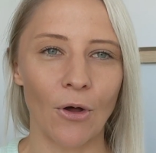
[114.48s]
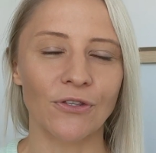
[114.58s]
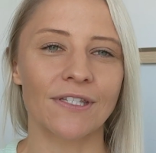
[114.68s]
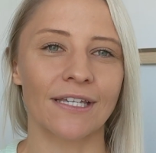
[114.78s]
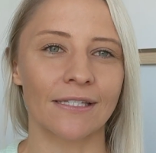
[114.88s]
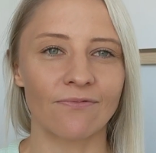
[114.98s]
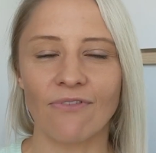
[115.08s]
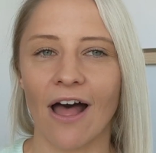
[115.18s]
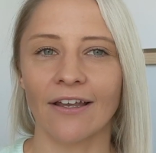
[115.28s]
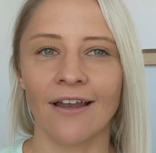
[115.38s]
BONDS is
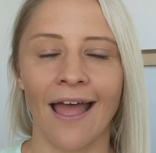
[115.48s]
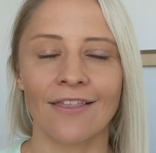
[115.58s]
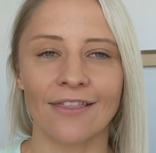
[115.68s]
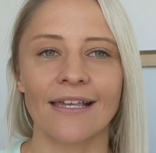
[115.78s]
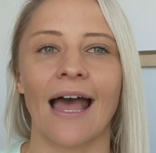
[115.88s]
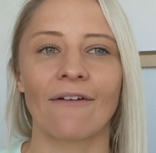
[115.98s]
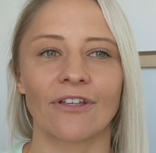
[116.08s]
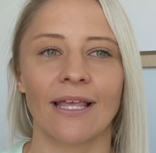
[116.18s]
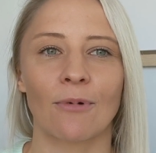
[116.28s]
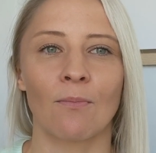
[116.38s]
fun. I think
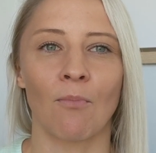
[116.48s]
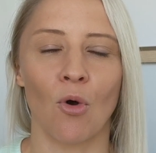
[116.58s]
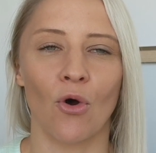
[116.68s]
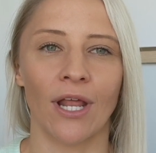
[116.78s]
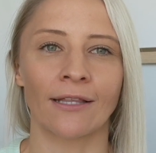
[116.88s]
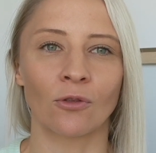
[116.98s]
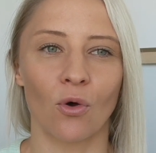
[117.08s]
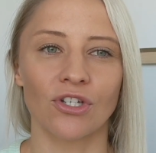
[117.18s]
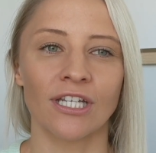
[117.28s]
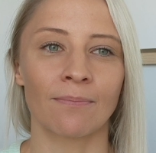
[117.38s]
having them on board and
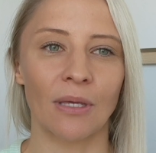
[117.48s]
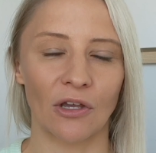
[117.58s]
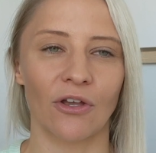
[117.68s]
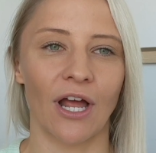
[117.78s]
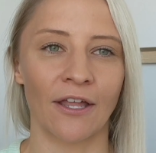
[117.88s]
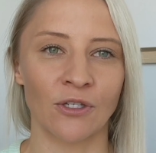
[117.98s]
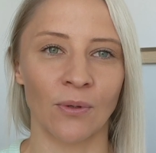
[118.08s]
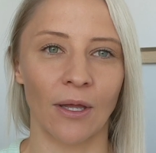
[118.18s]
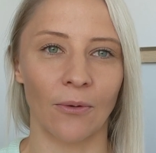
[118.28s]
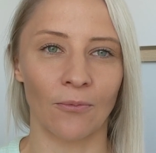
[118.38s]
launching a period
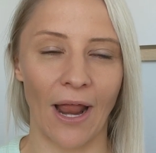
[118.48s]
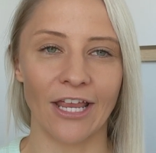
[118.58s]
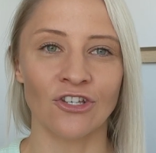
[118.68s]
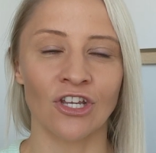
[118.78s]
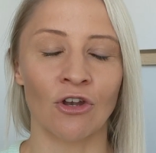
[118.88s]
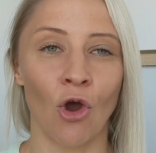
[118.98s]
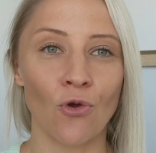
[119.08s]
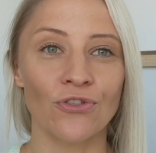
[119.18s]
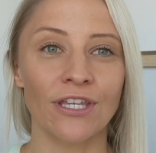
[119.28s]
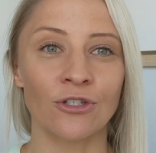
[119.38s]
underwear range can
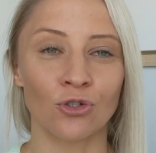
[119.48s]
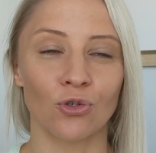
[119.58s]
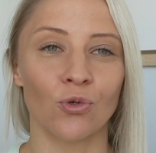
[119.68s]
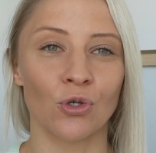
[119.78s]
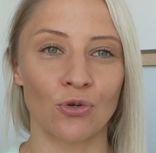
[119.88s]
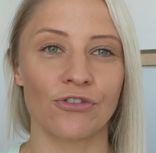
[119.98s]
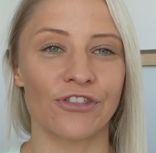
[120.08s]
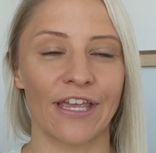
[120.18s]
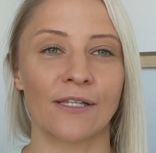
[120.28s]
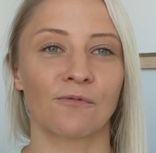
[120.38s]
only do
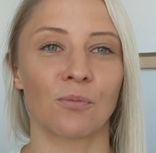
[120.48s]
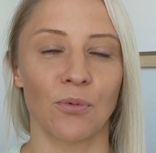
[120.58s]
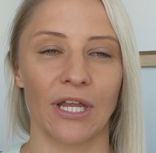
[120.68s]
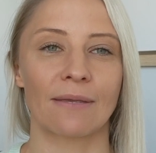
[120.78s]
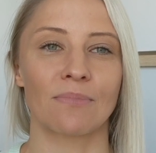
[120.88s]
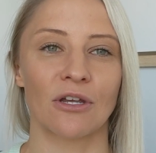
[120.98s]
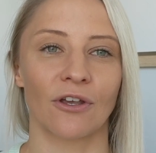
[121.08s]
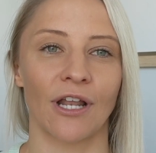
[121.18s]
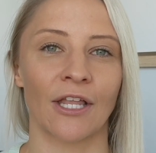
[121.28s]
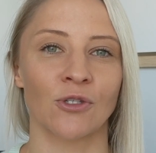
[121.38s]
good things for bringing
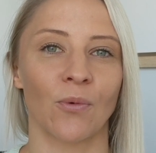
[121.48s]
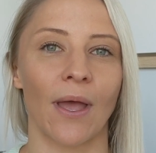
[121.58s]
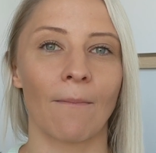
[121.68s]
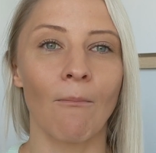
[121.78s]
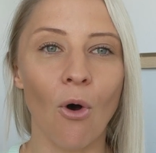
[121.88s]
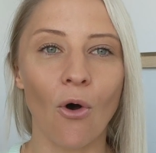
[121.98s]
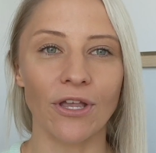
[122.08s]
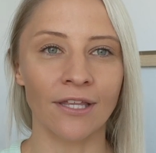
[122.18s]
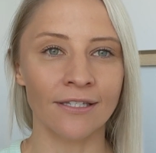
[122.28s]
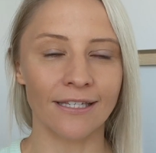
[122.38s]
period underwear
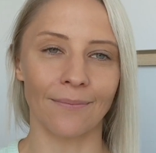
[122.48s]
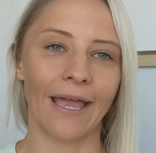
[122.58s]
more into